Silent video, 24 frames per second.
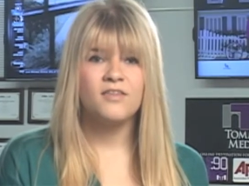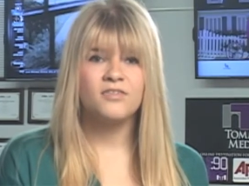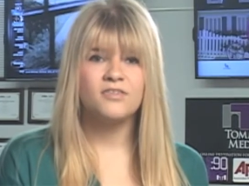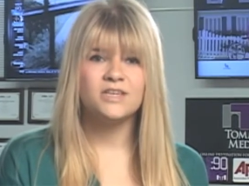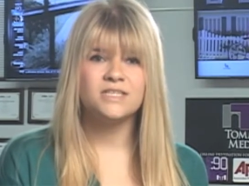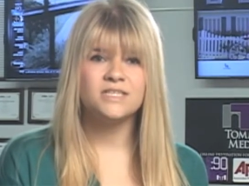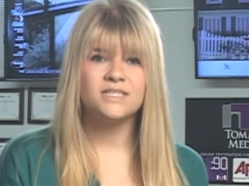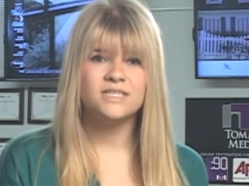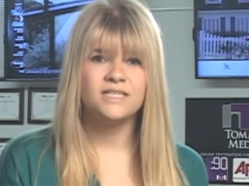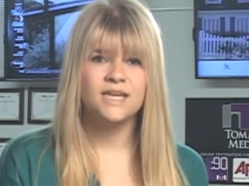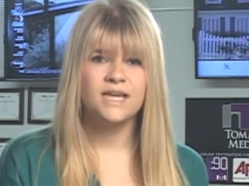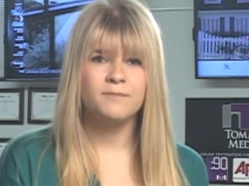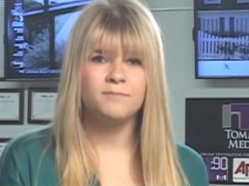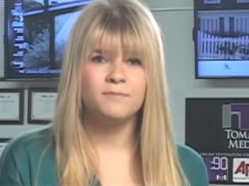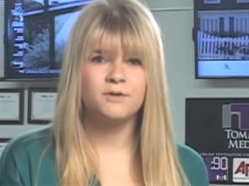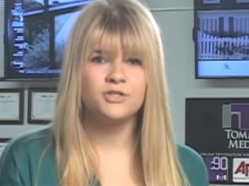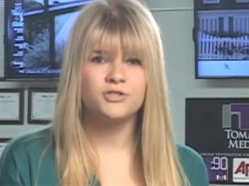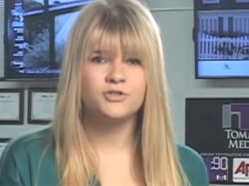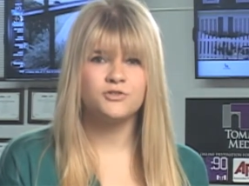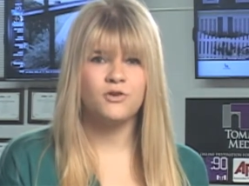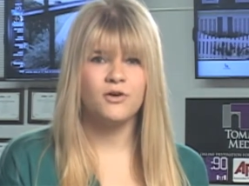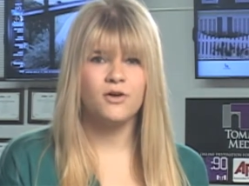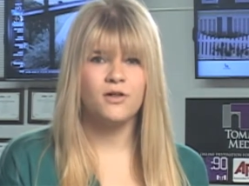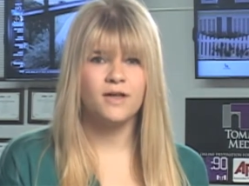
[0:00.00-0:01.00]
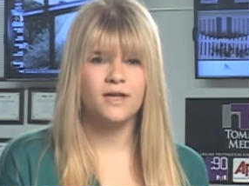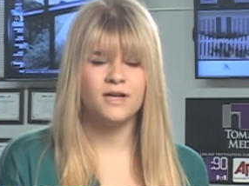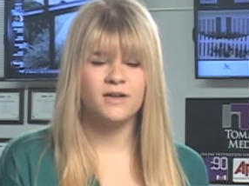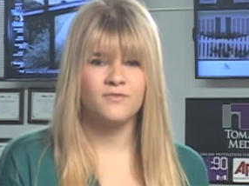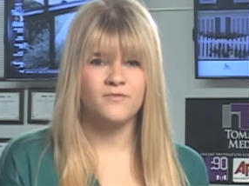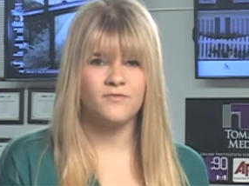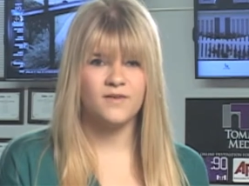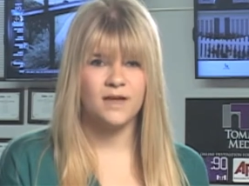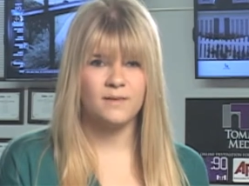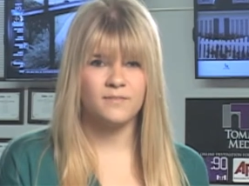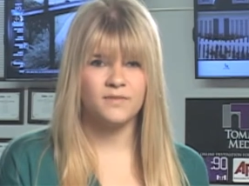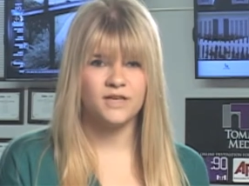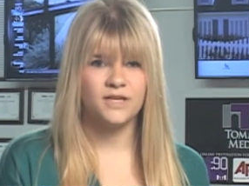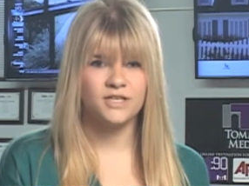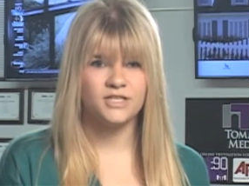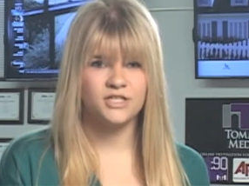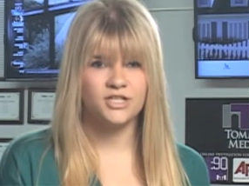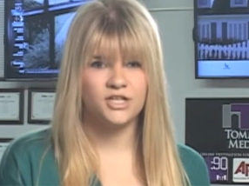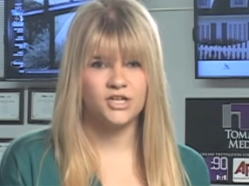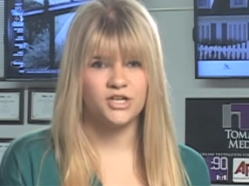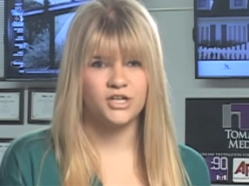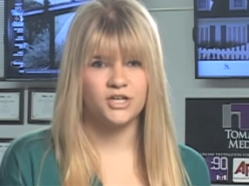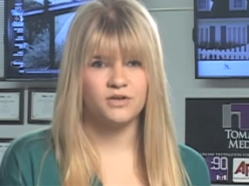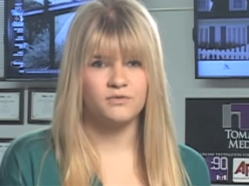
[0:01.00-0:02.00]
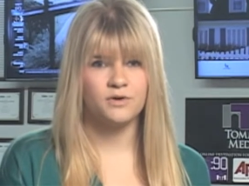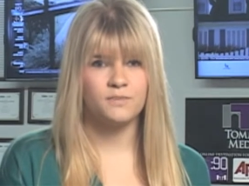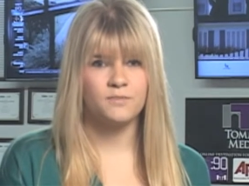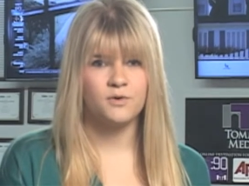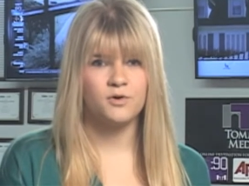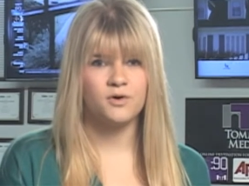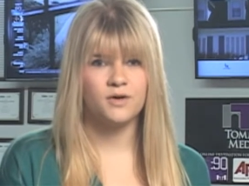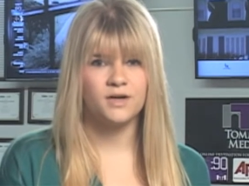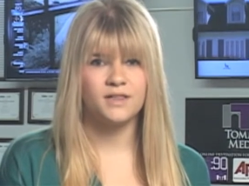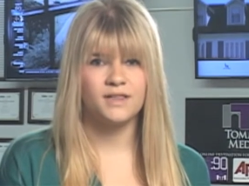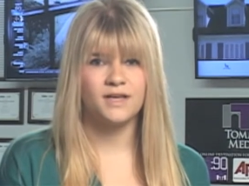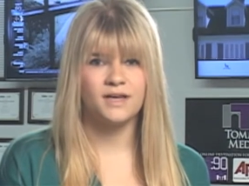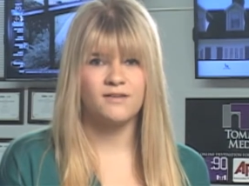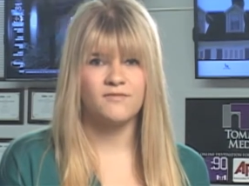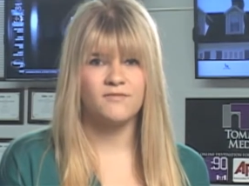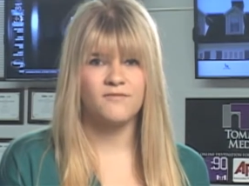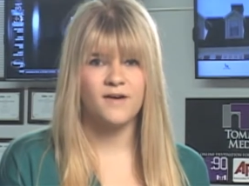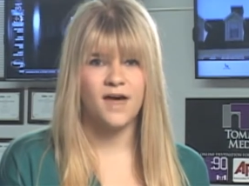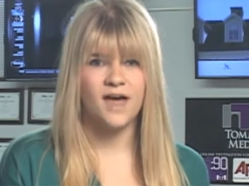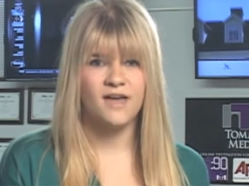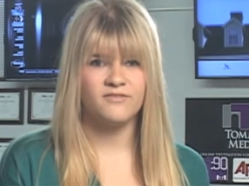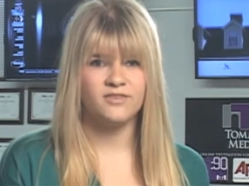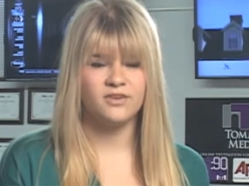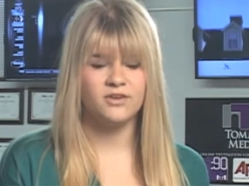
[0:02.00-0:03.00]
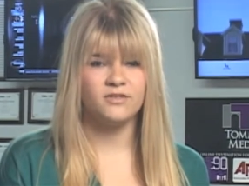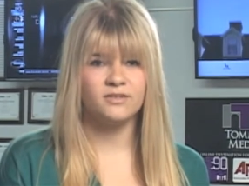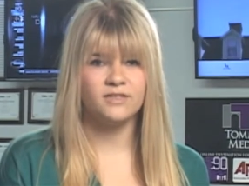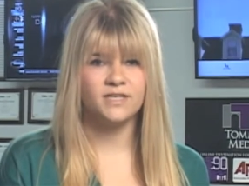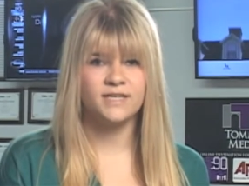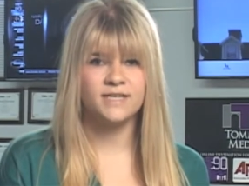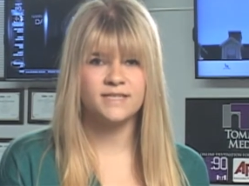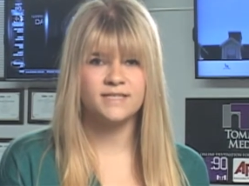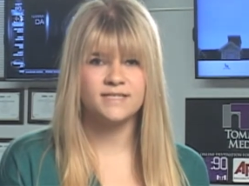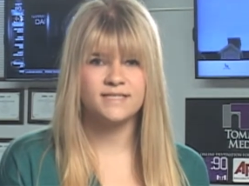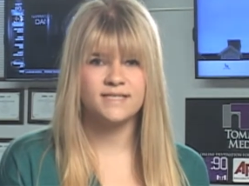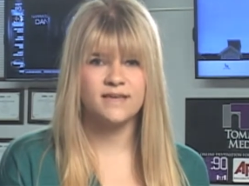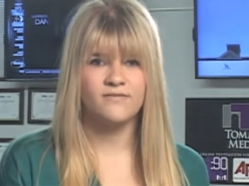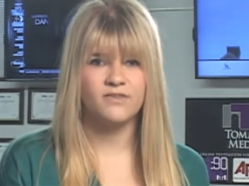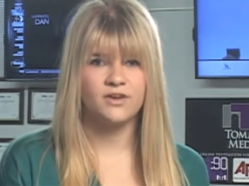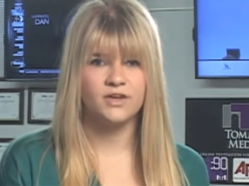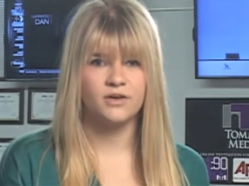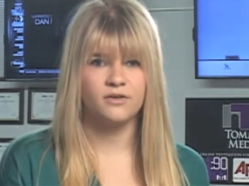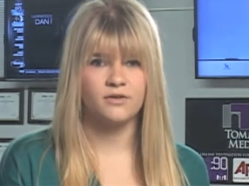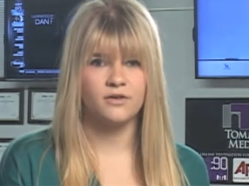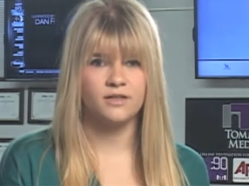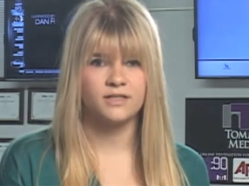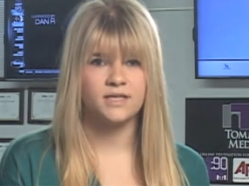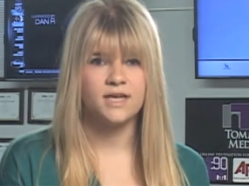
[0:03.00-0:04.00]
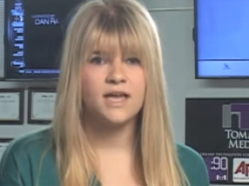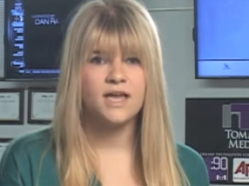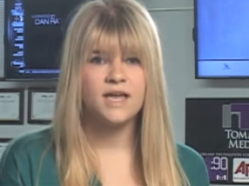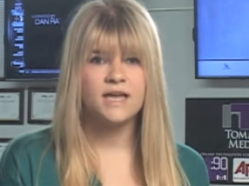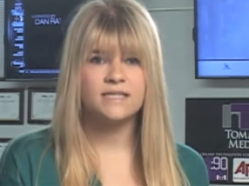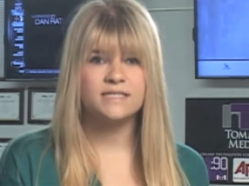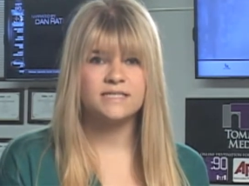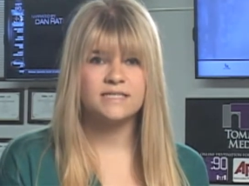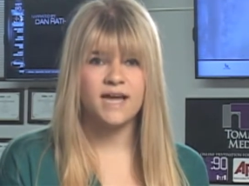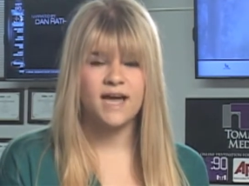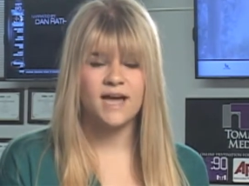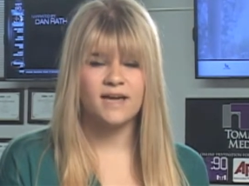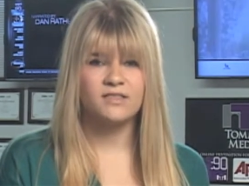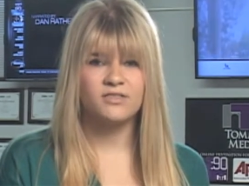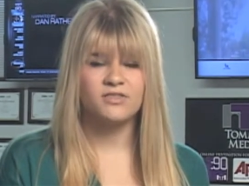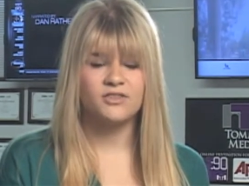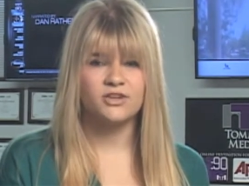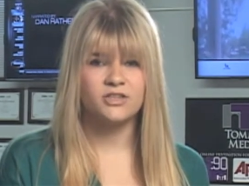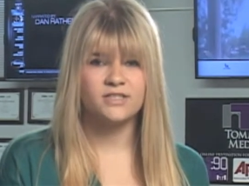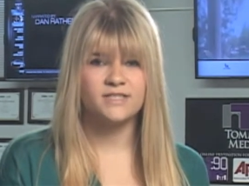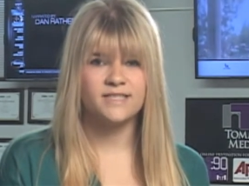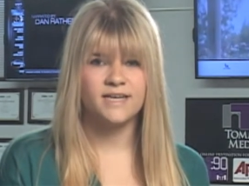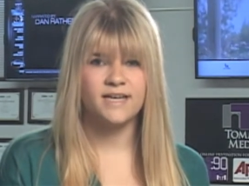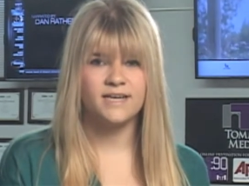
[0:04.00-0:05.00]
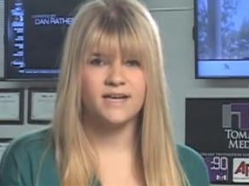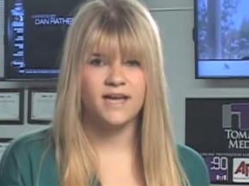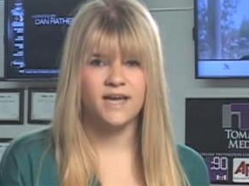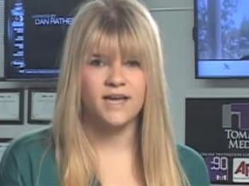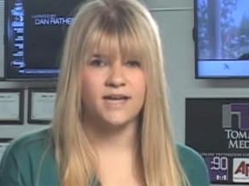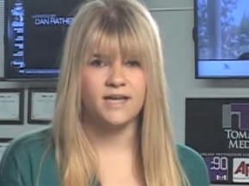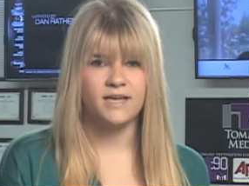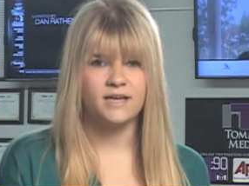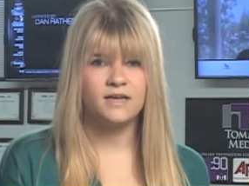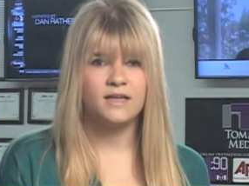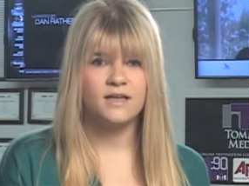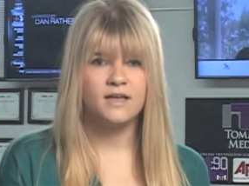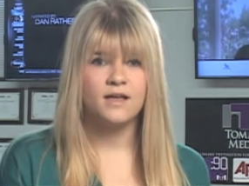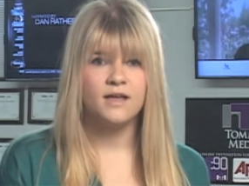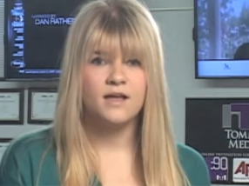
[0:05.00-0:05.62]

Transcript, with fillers: The state patrol and a family attorney reported that a five year old and a seven year old died Thursday night.